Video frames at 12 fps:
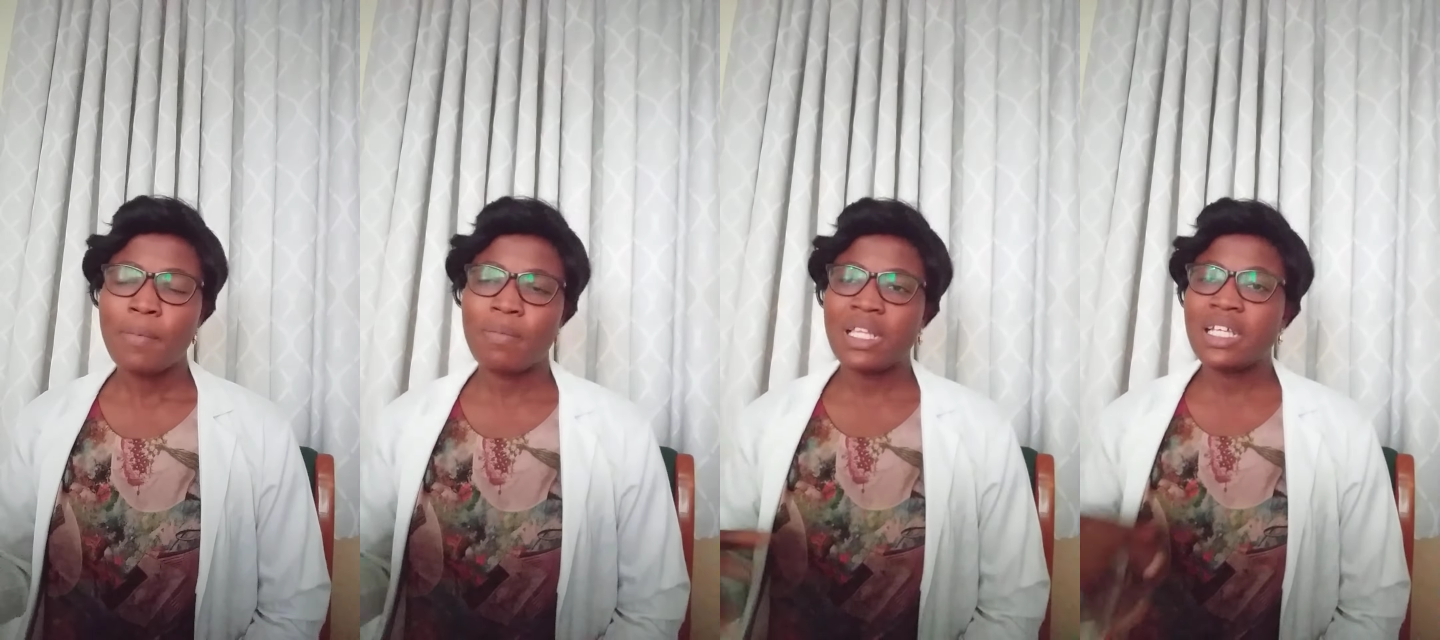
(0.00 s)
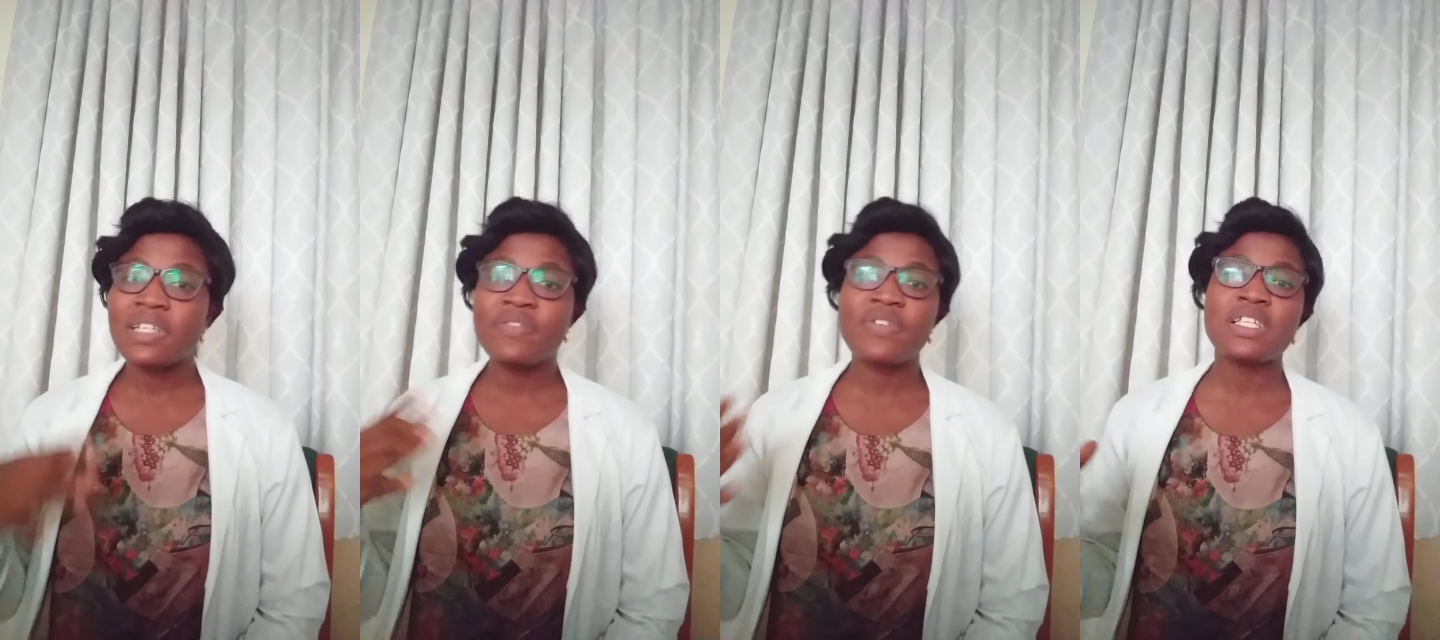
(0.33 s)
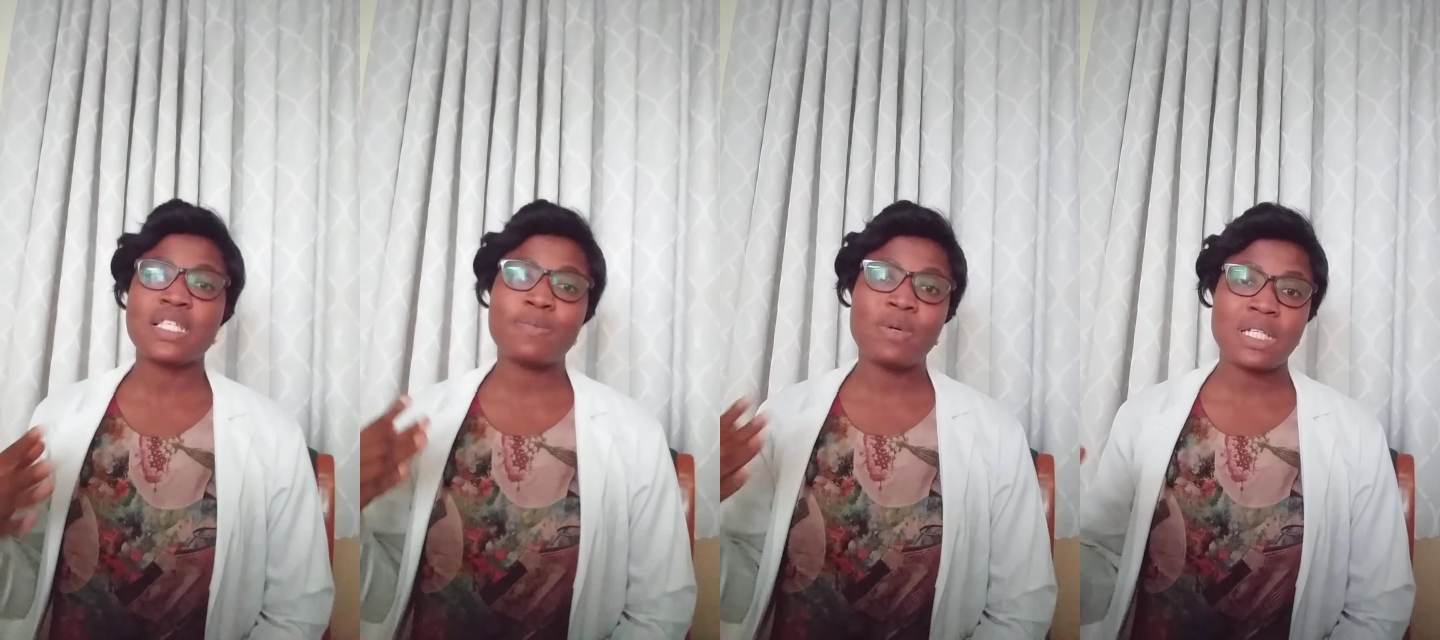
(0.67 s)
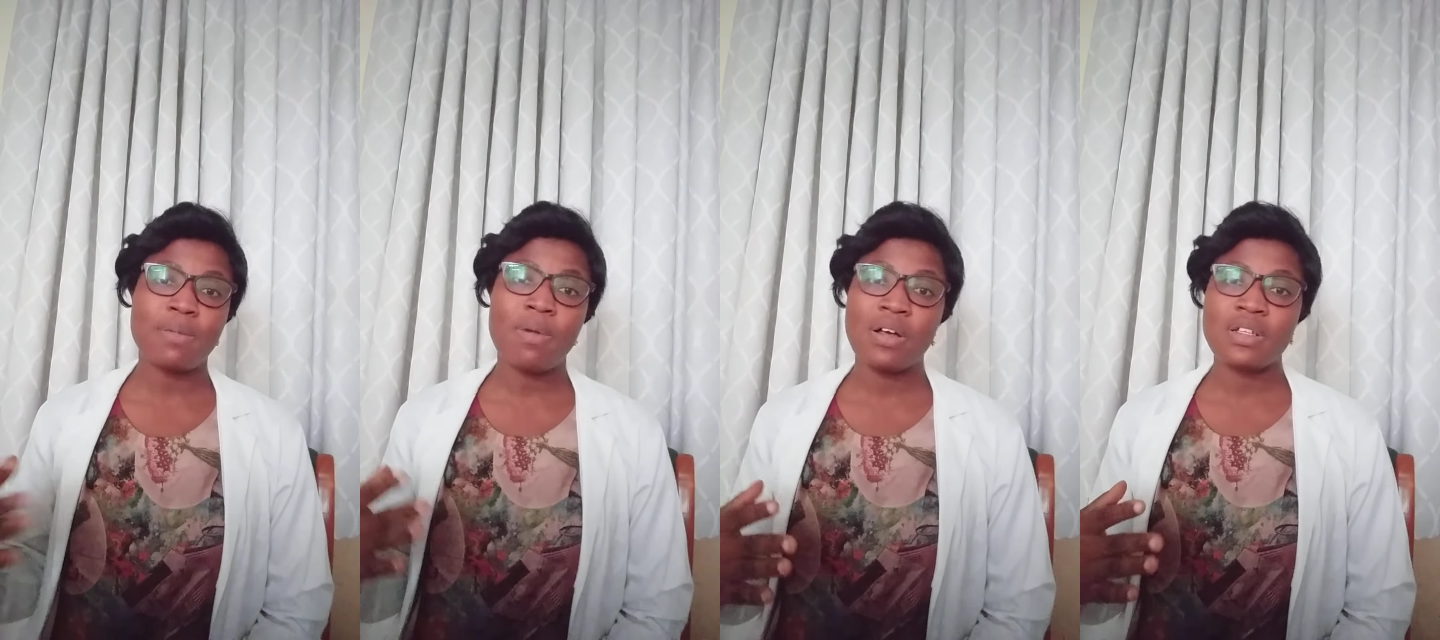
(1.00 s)
but the difference is brought
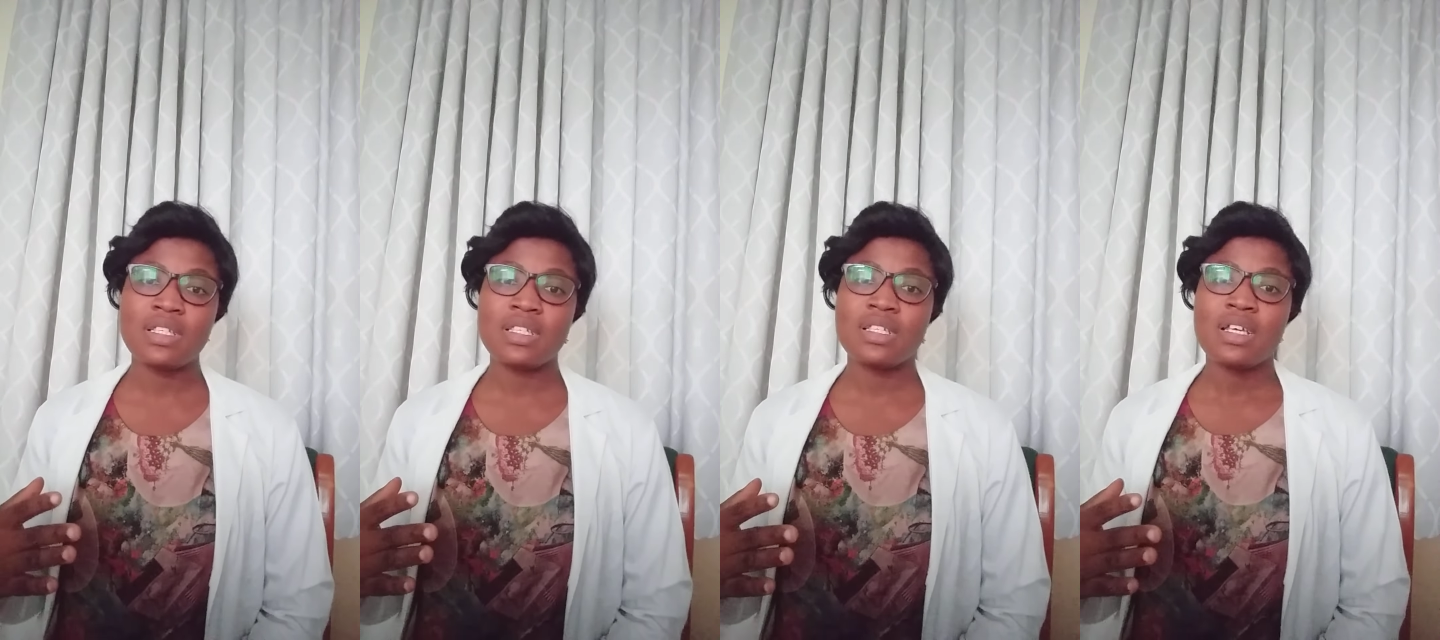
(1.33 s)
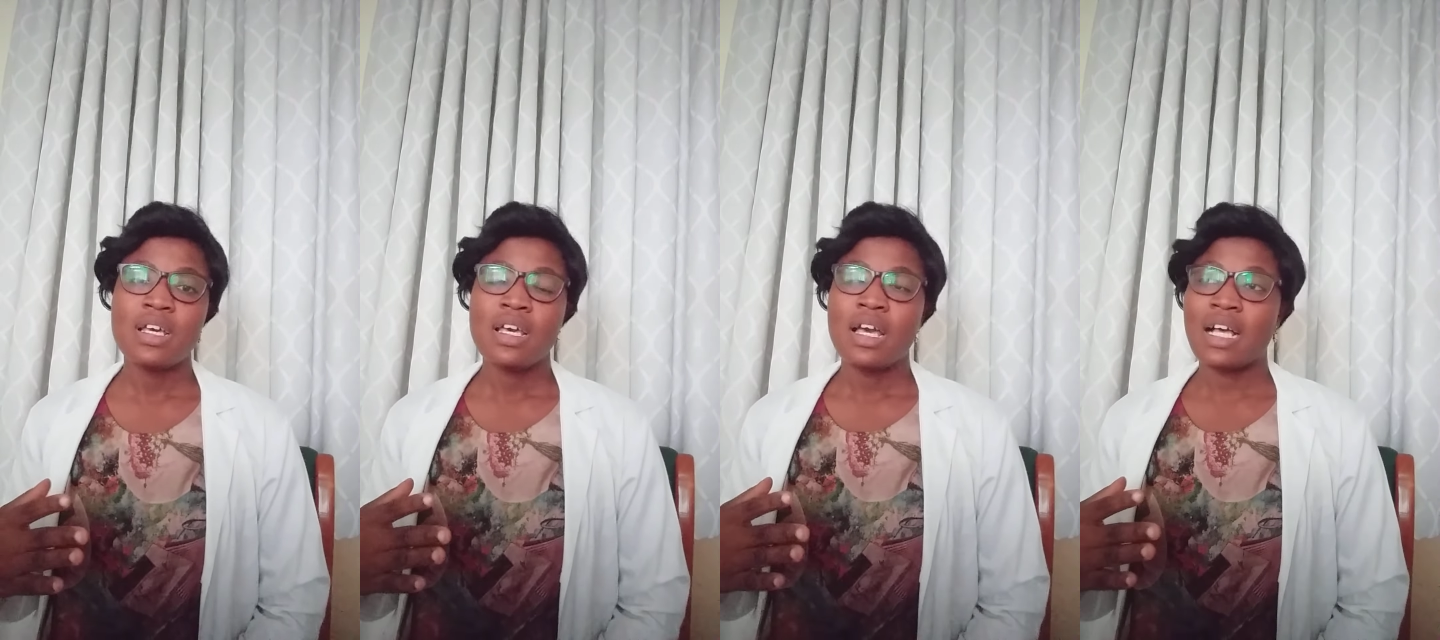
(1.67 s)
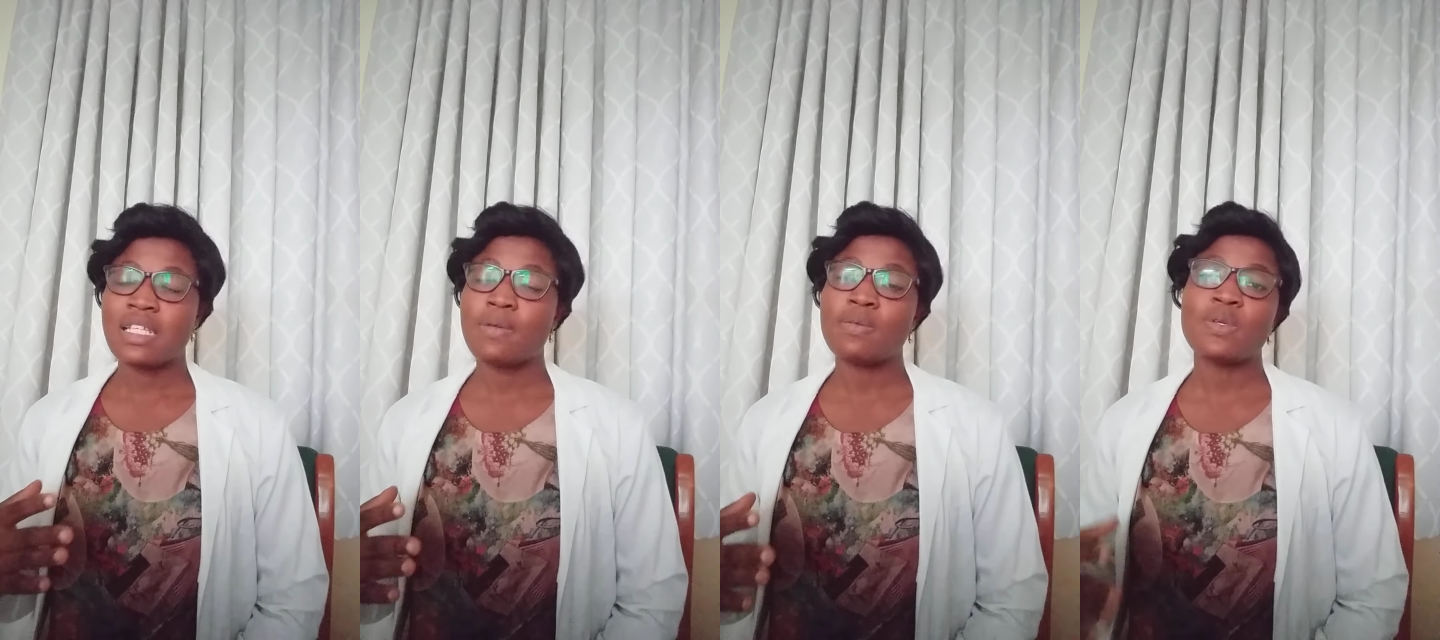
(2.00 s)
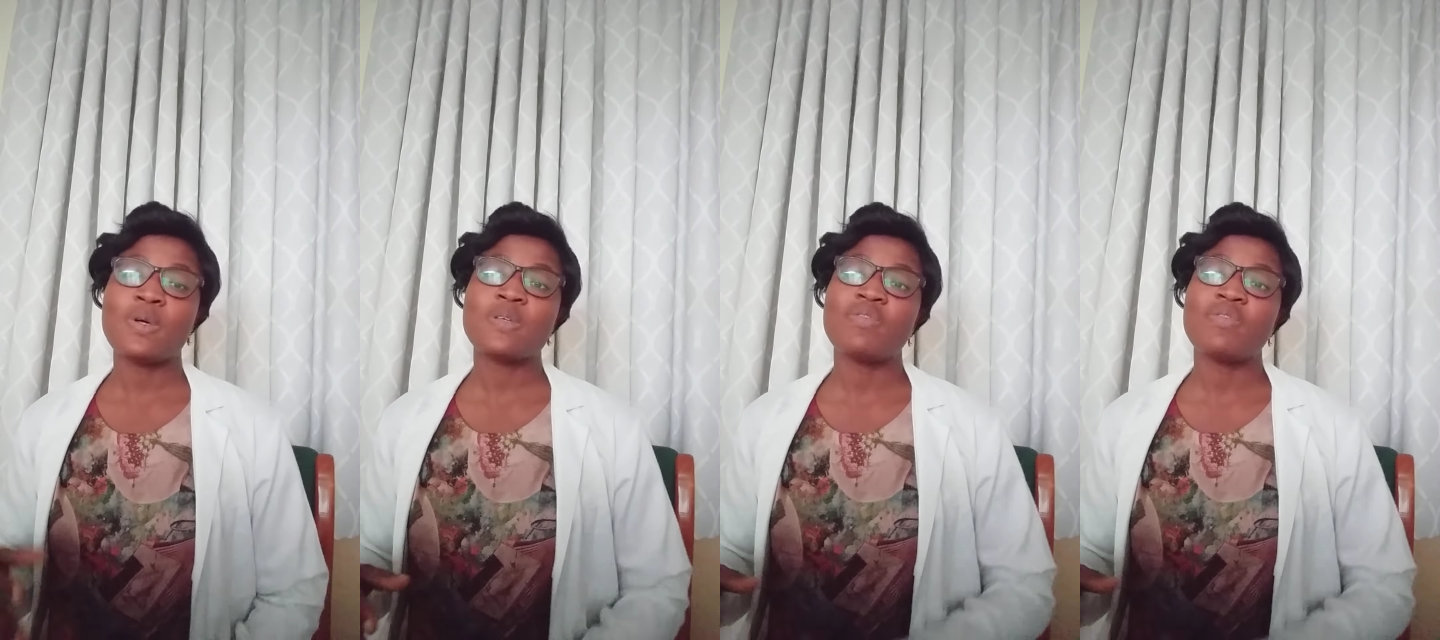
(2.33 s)
about as a result